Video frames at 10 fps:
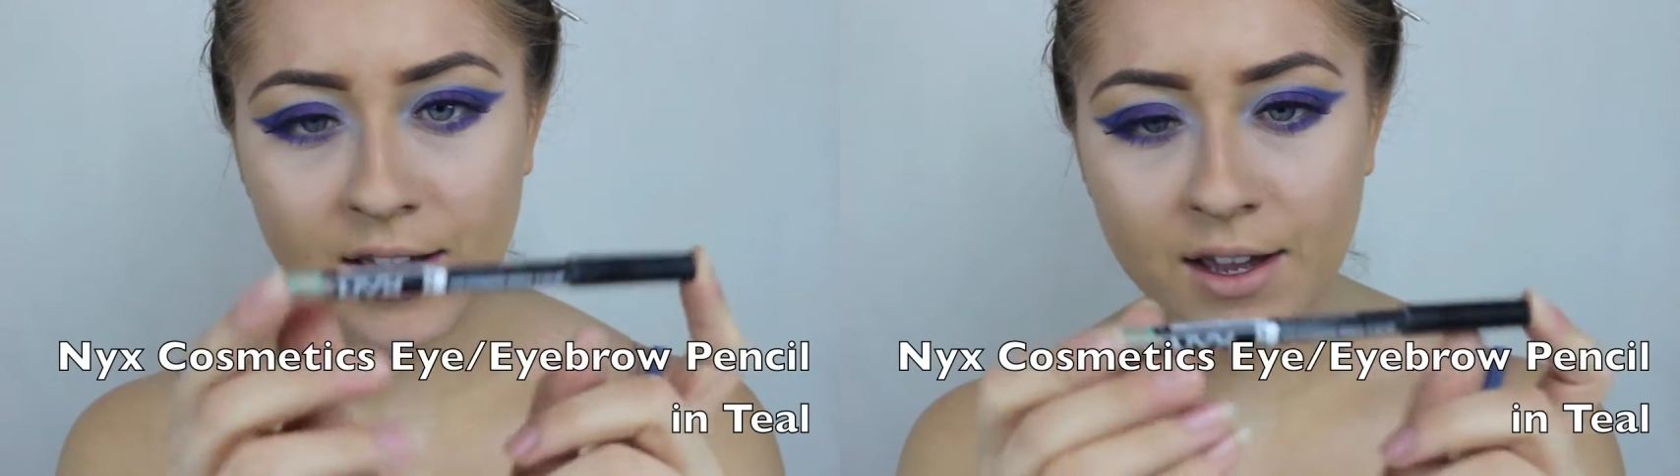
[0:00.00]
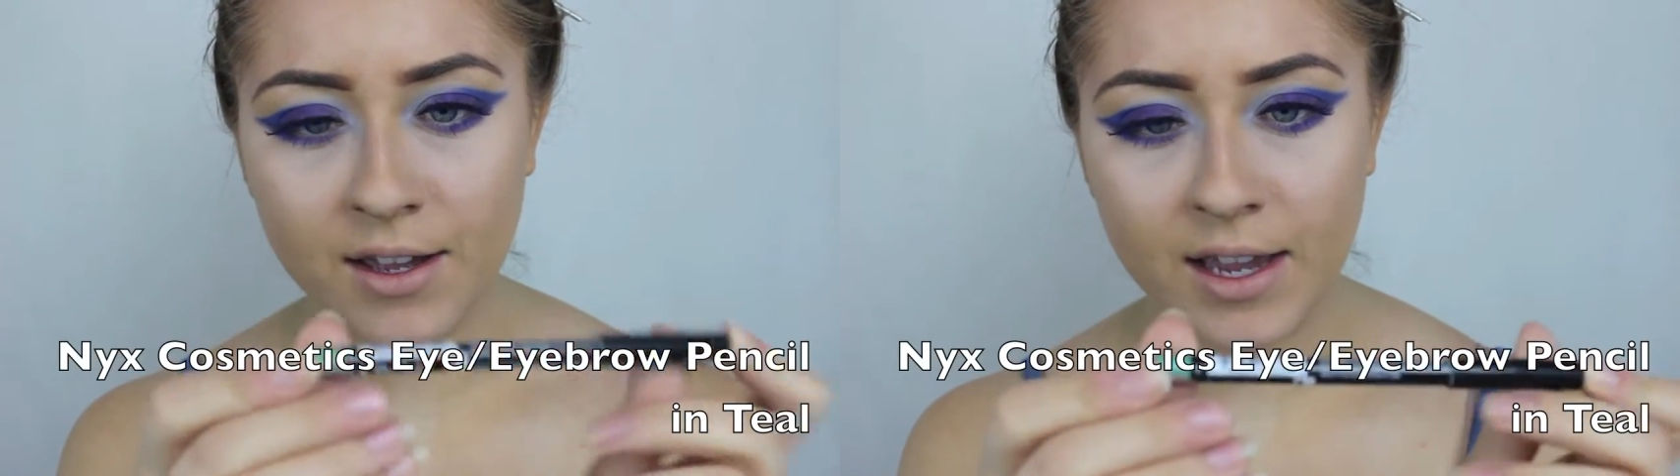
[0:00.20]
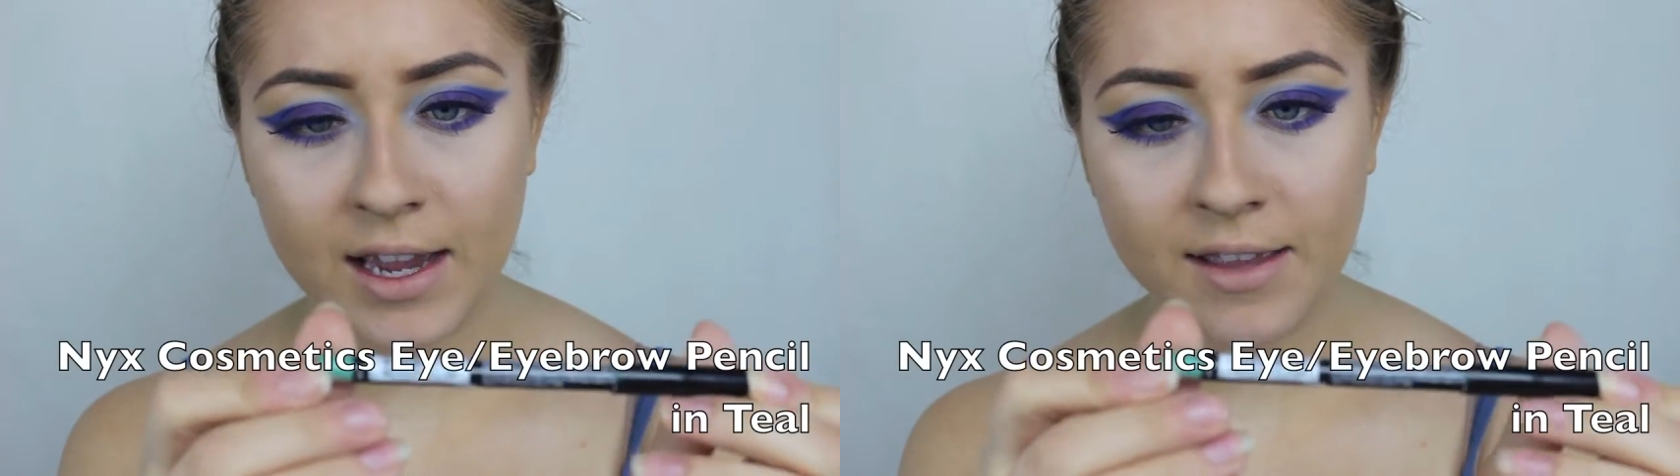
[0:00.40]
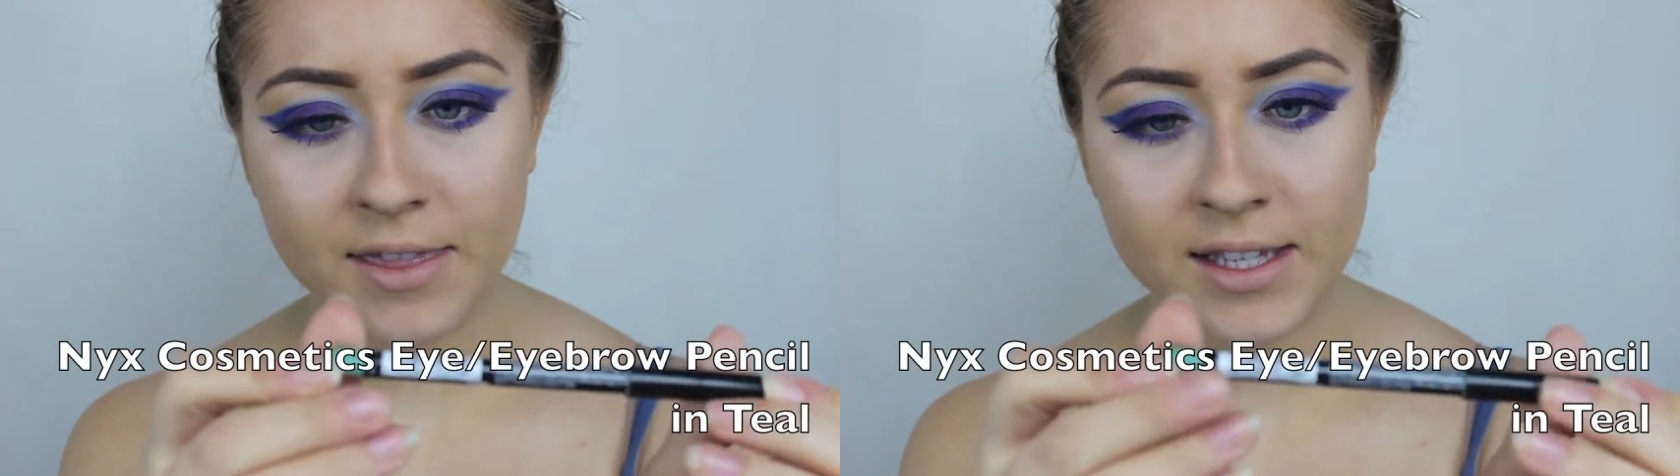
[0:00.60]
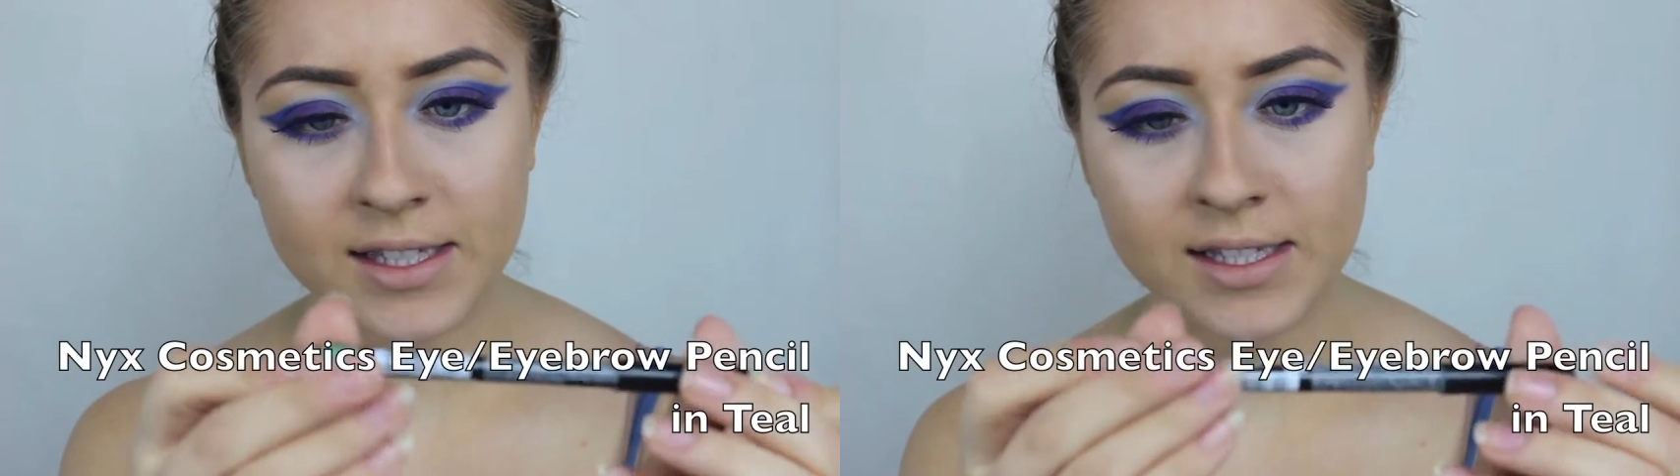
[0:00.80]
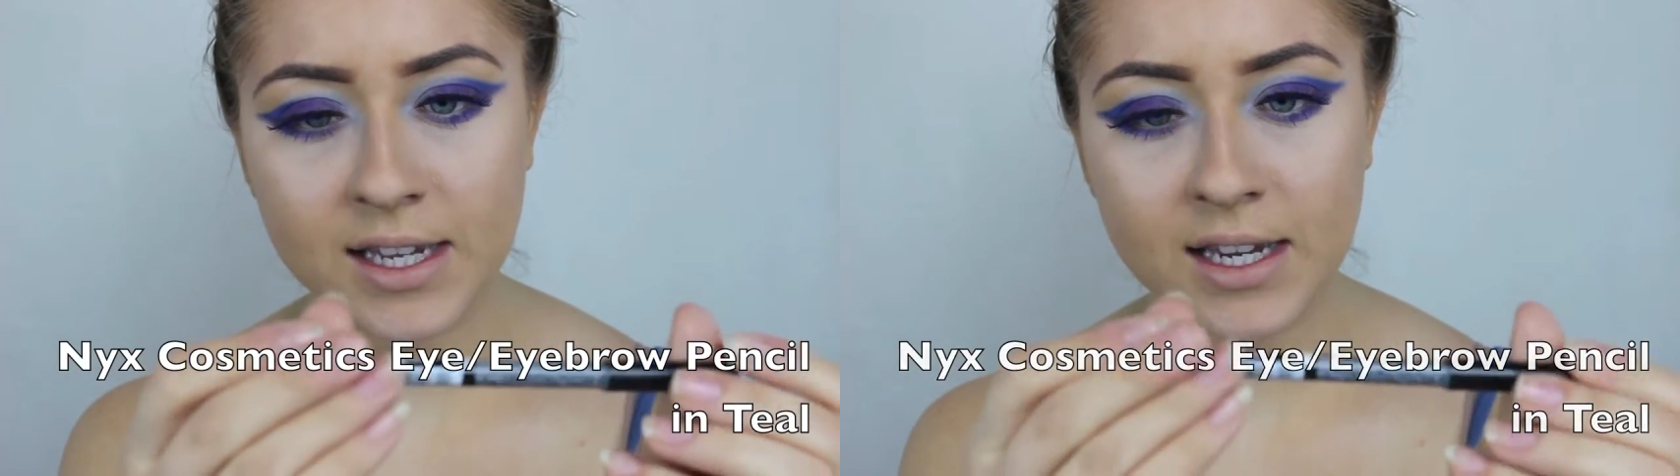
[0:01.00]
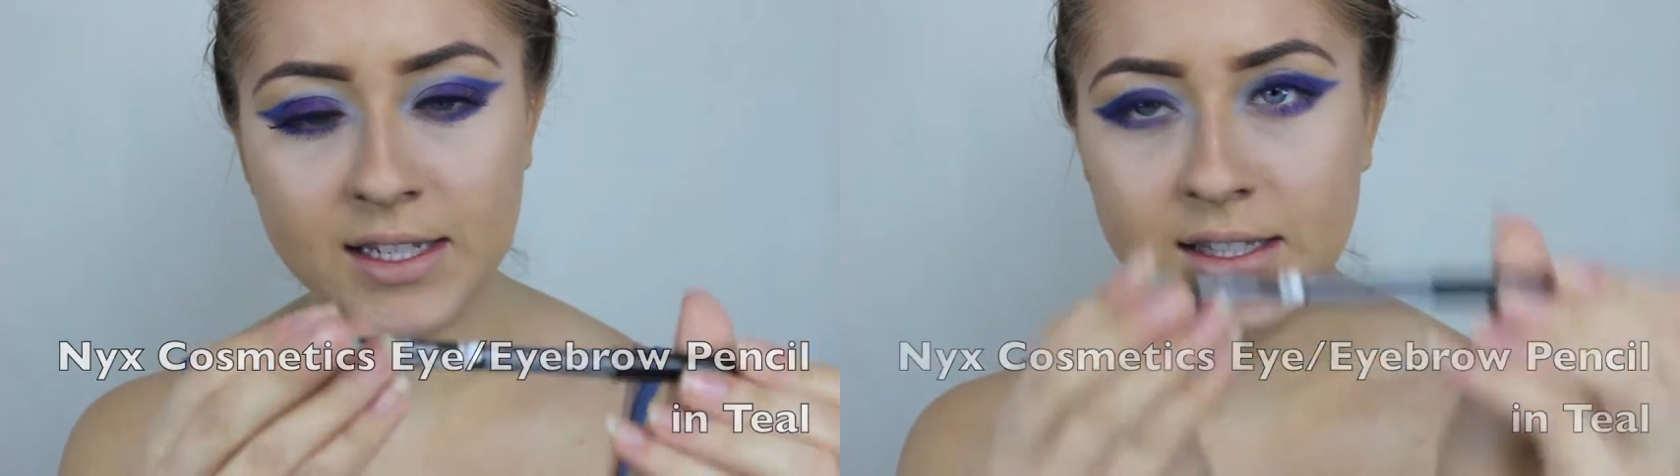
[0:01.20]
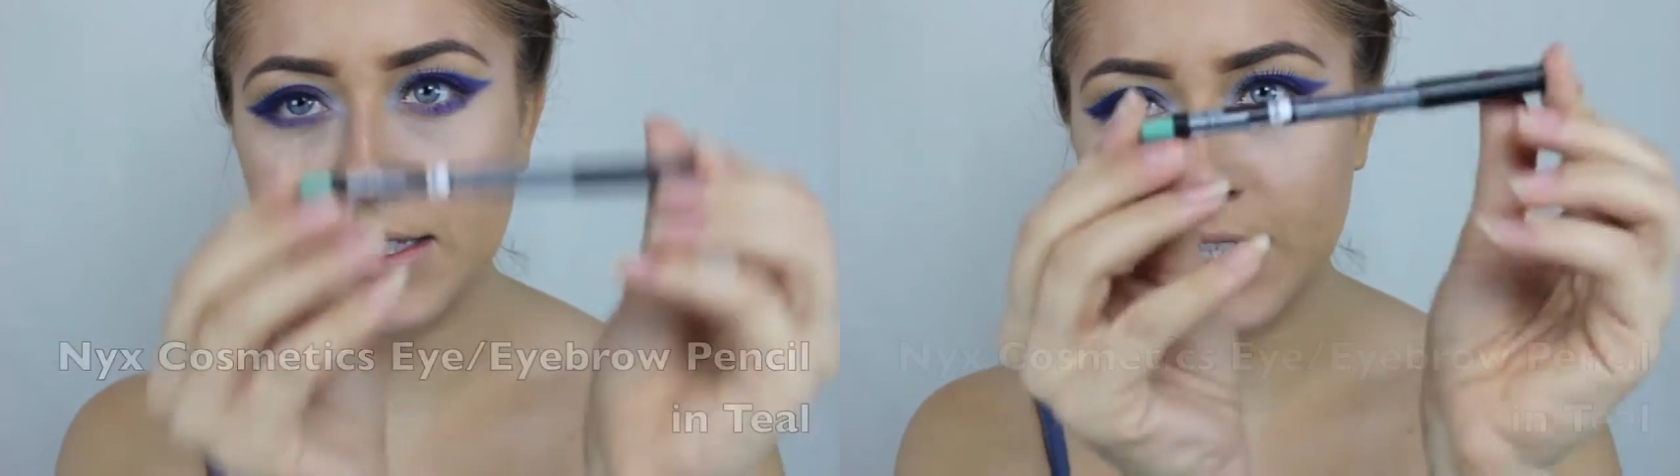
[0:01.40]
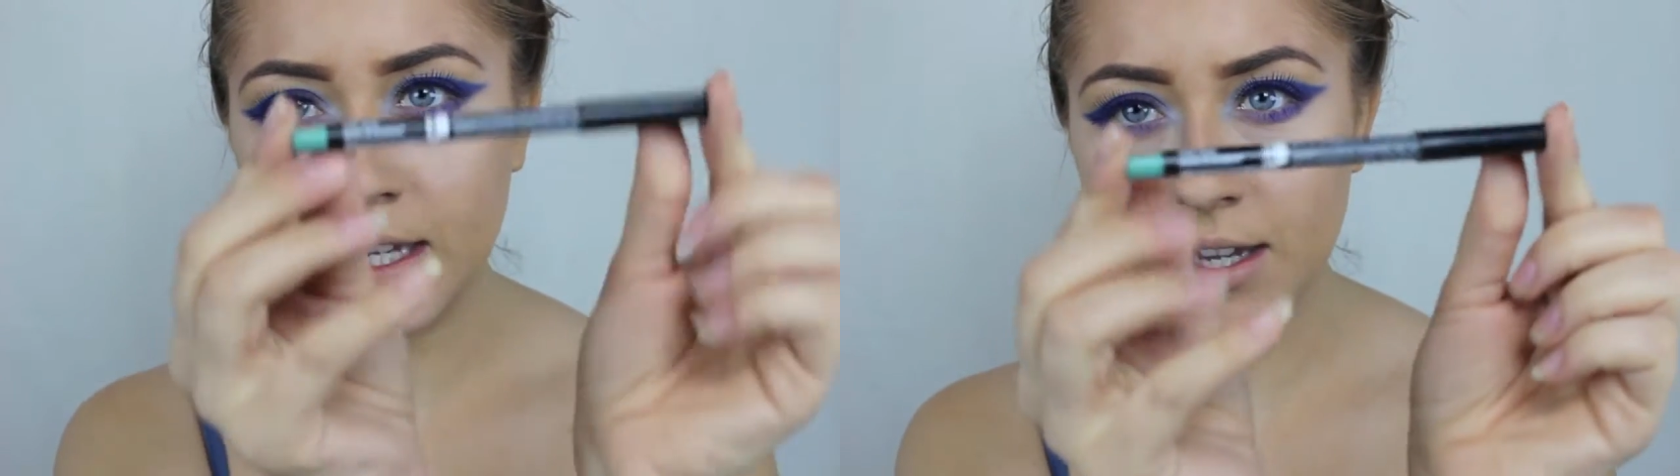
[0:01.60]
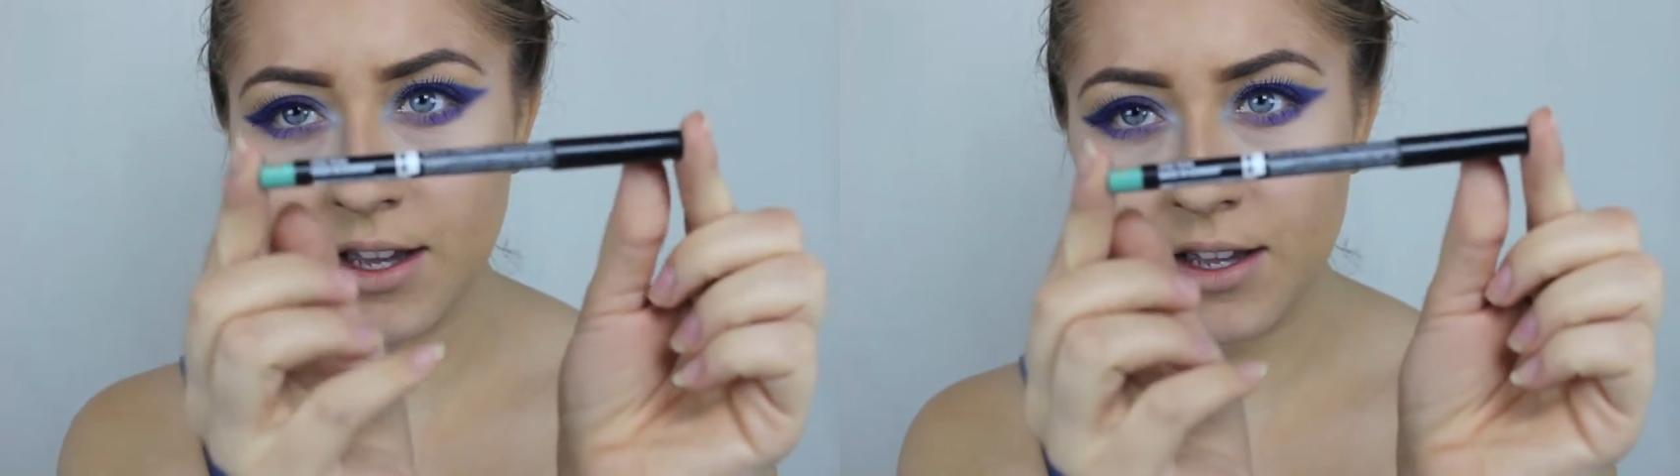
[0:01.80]
and this is in
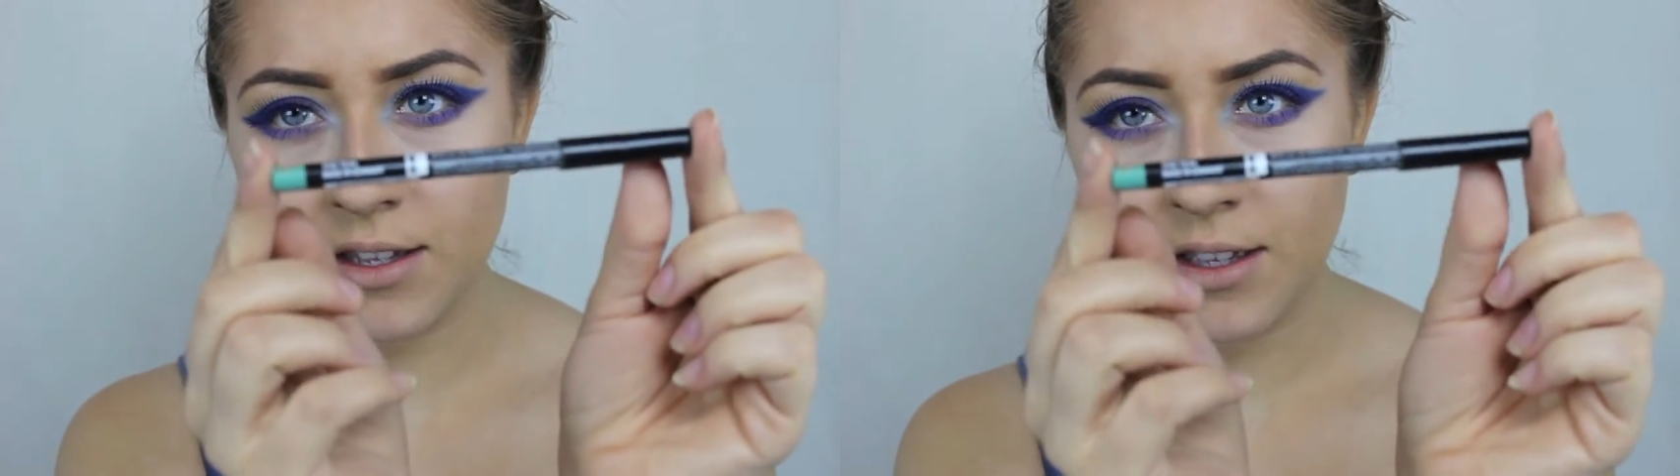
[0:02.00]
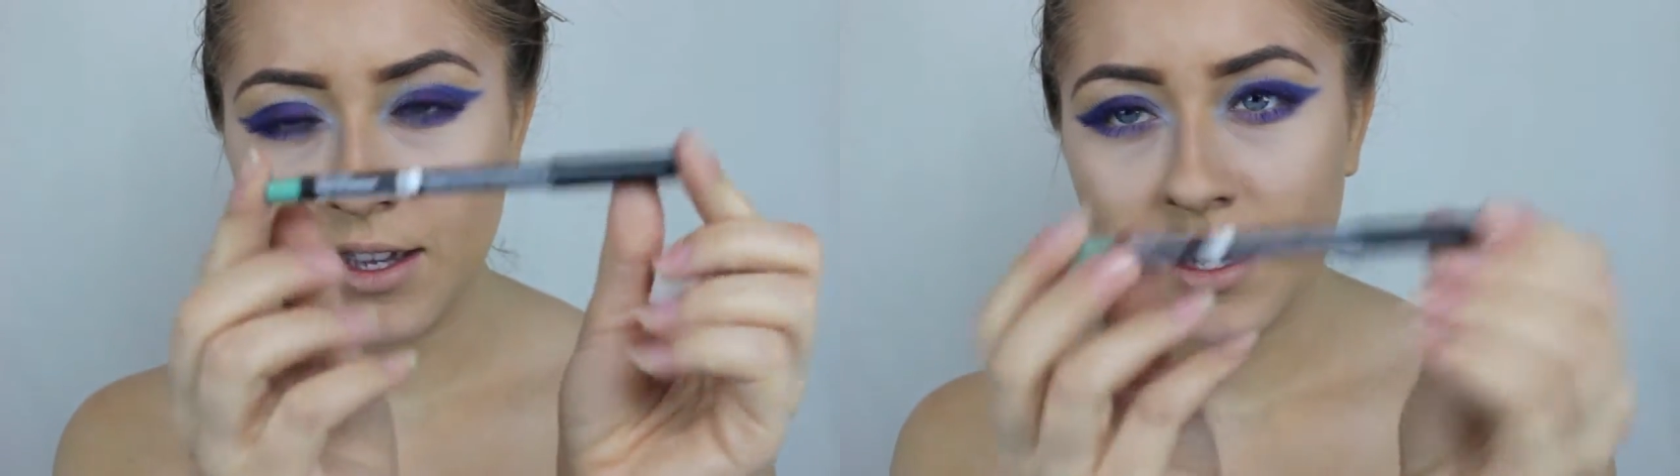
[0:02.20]
teal.